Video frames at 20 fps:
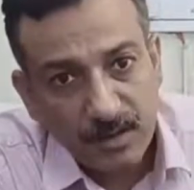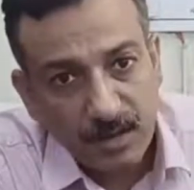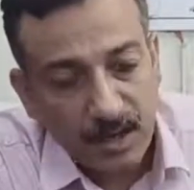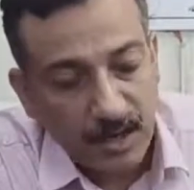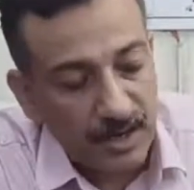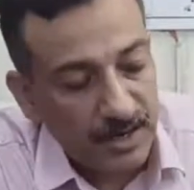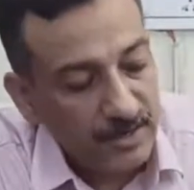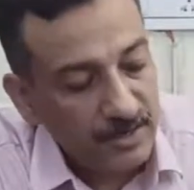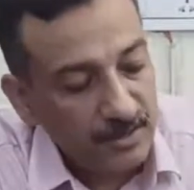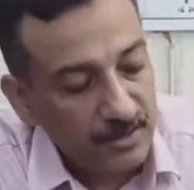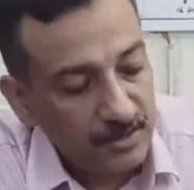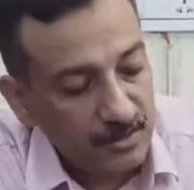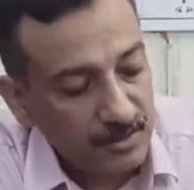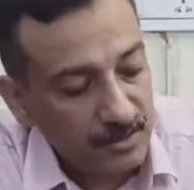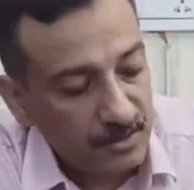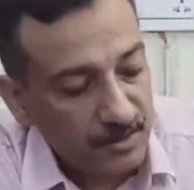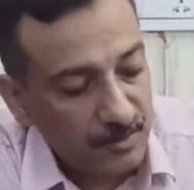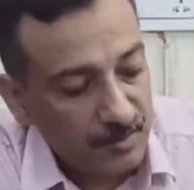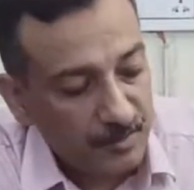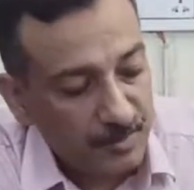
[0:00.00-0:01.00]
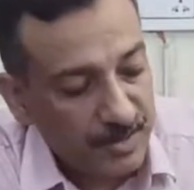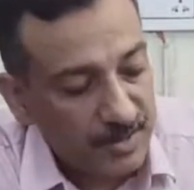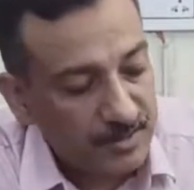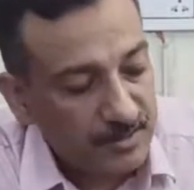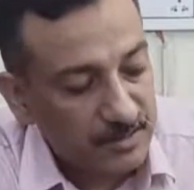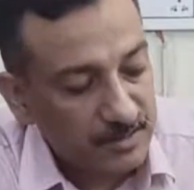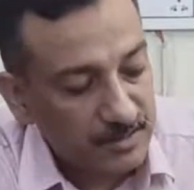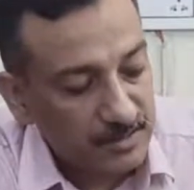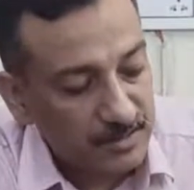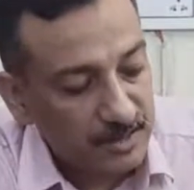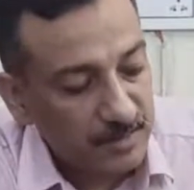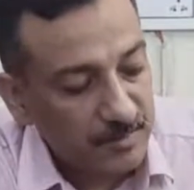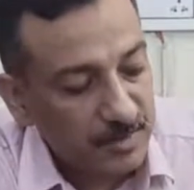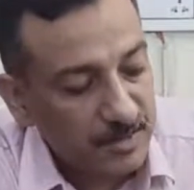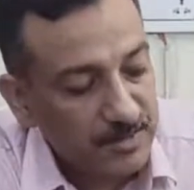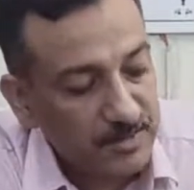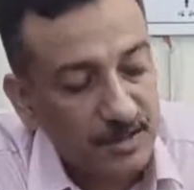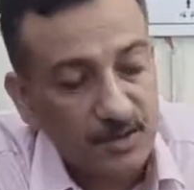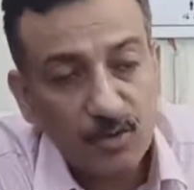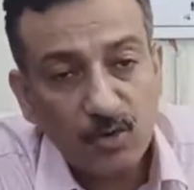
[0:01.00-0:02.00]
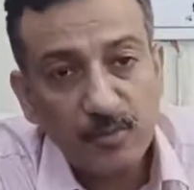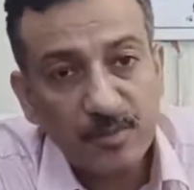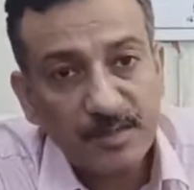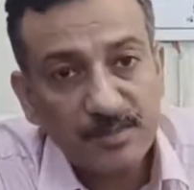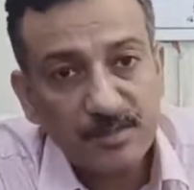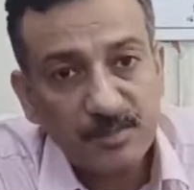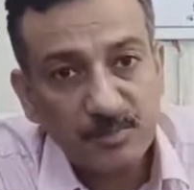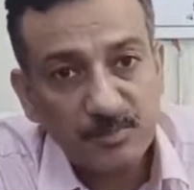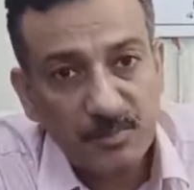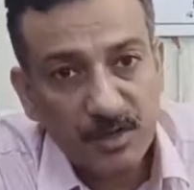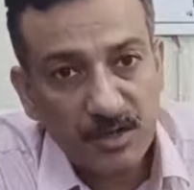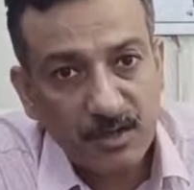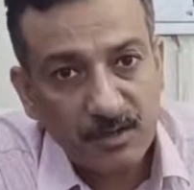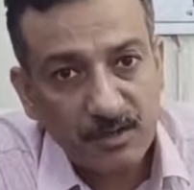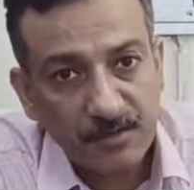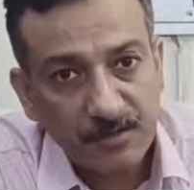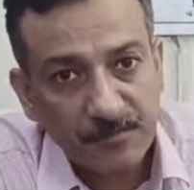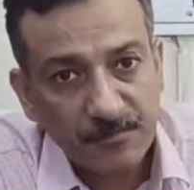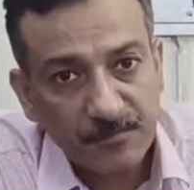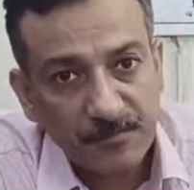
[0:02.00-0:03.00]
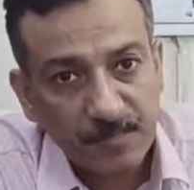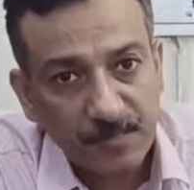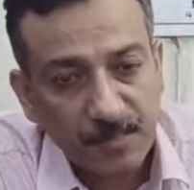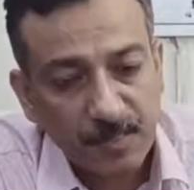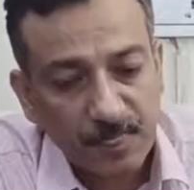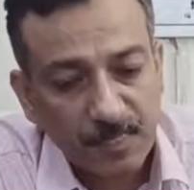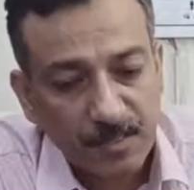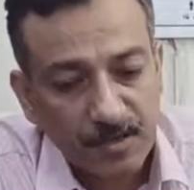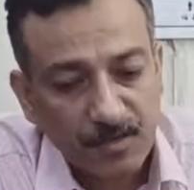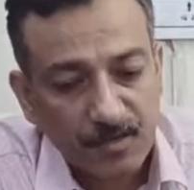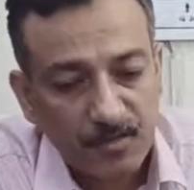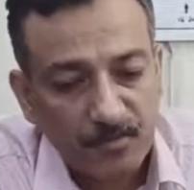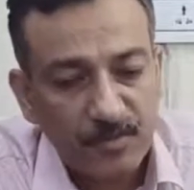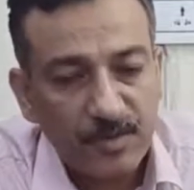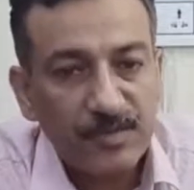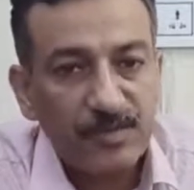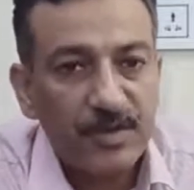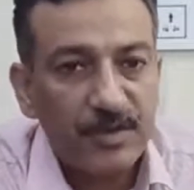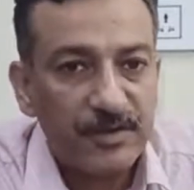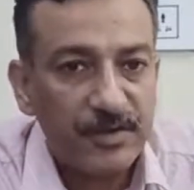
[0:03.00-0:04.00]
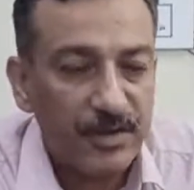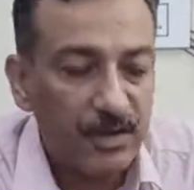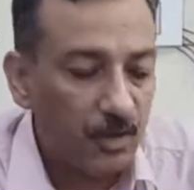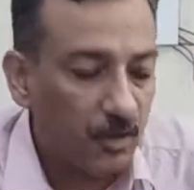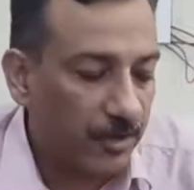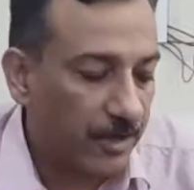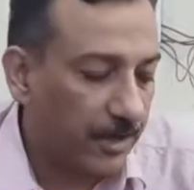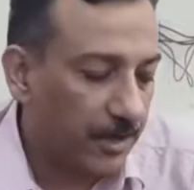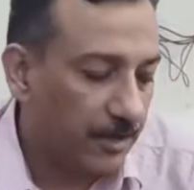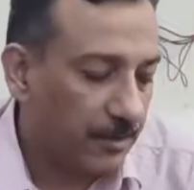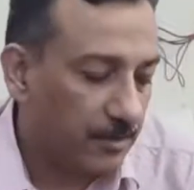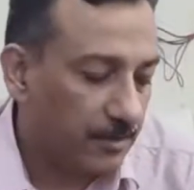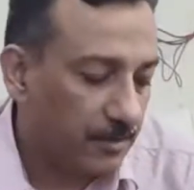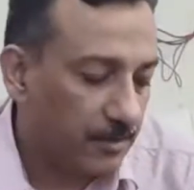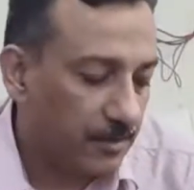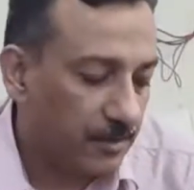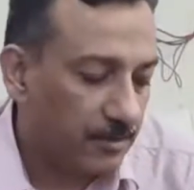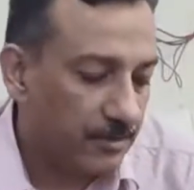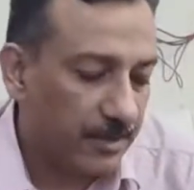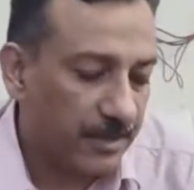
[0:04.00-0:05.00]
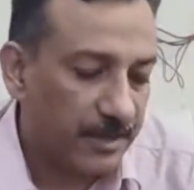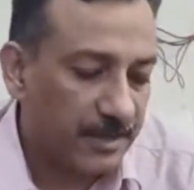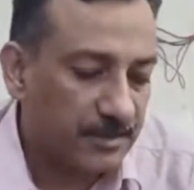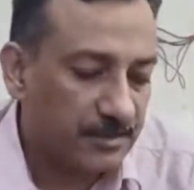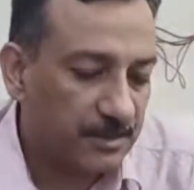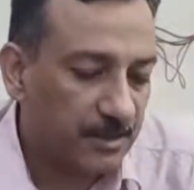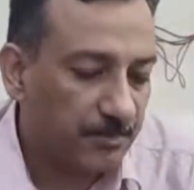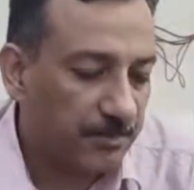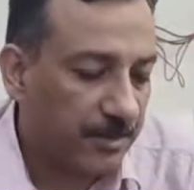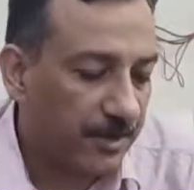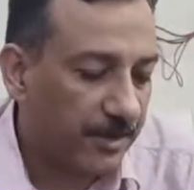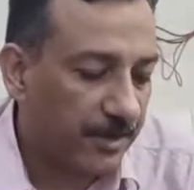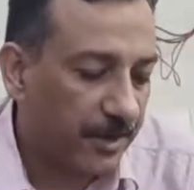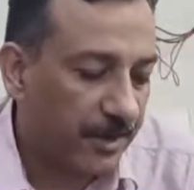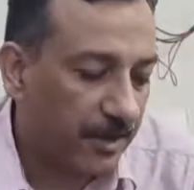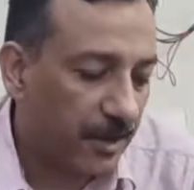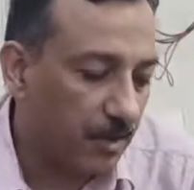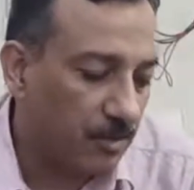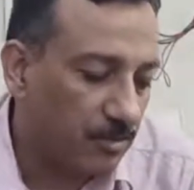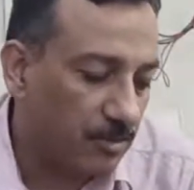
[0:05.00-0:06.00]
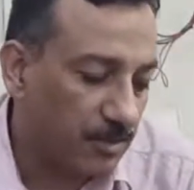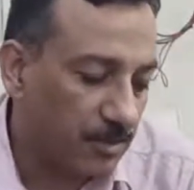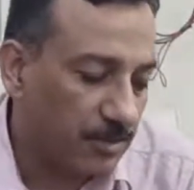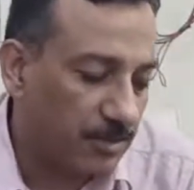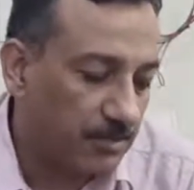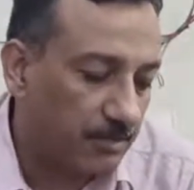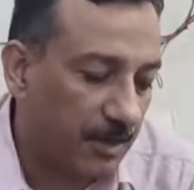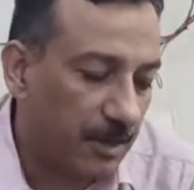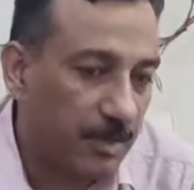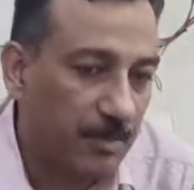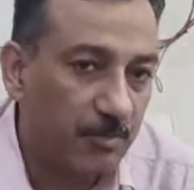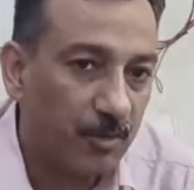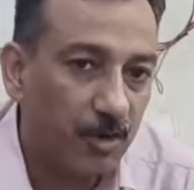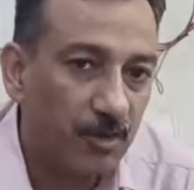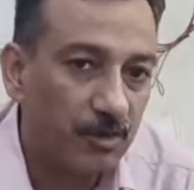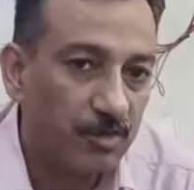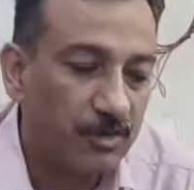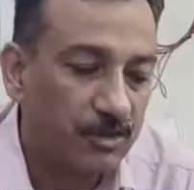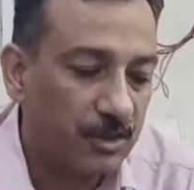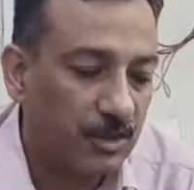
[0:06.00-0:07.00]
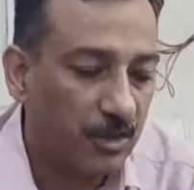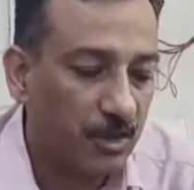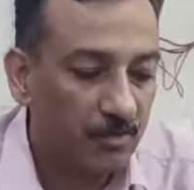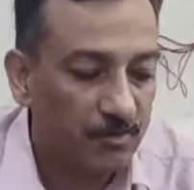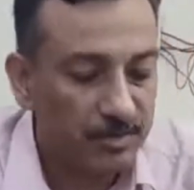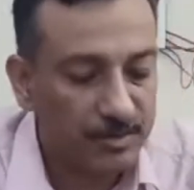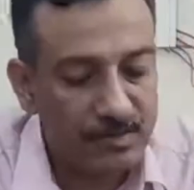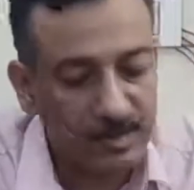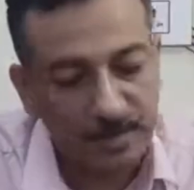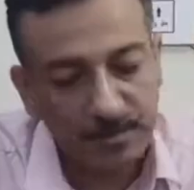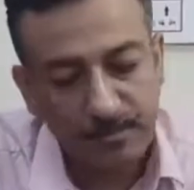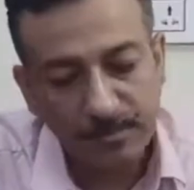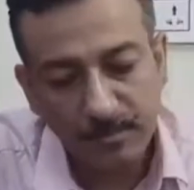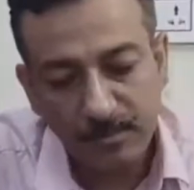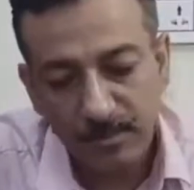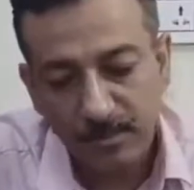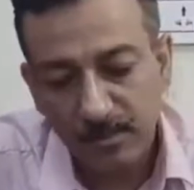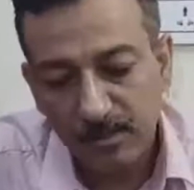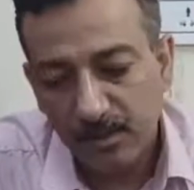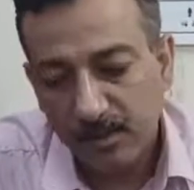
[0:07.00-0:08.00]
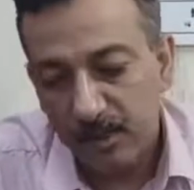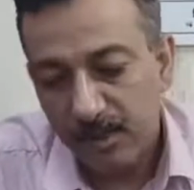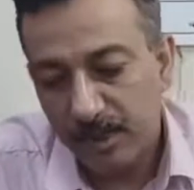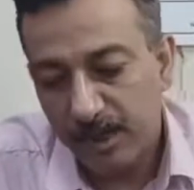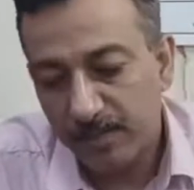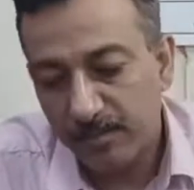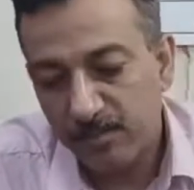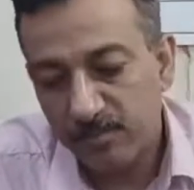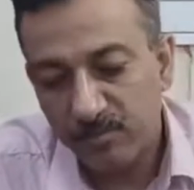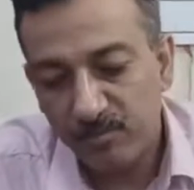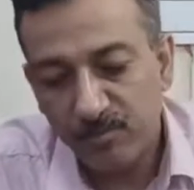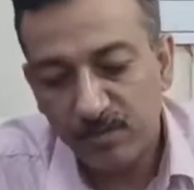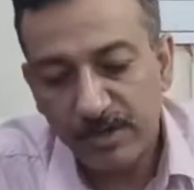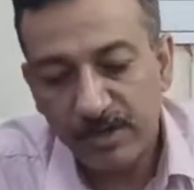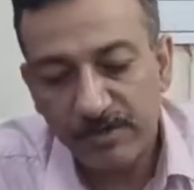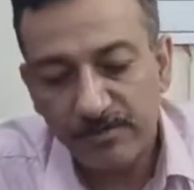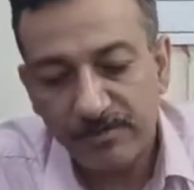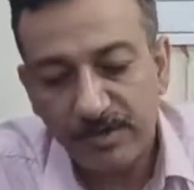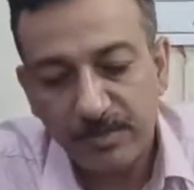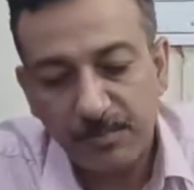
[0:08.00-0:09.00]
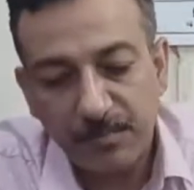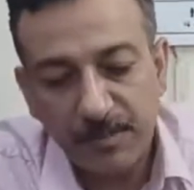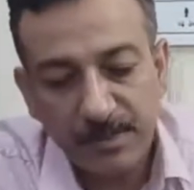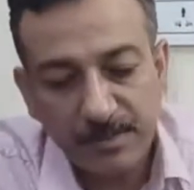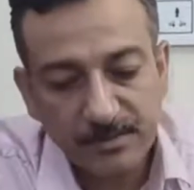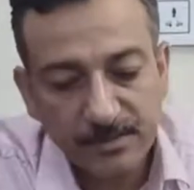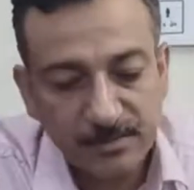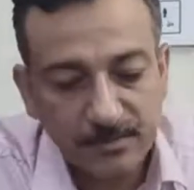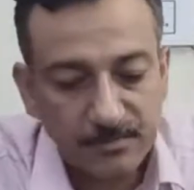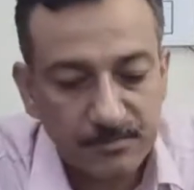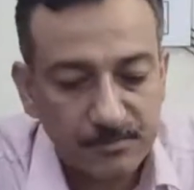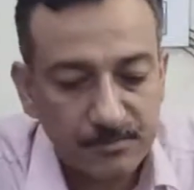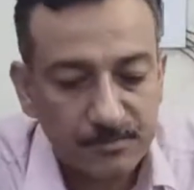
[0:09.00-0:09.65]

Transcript: and make, still make their home as a smart. When they relocate, they can simply take out the smart modules along with them and move to a different place.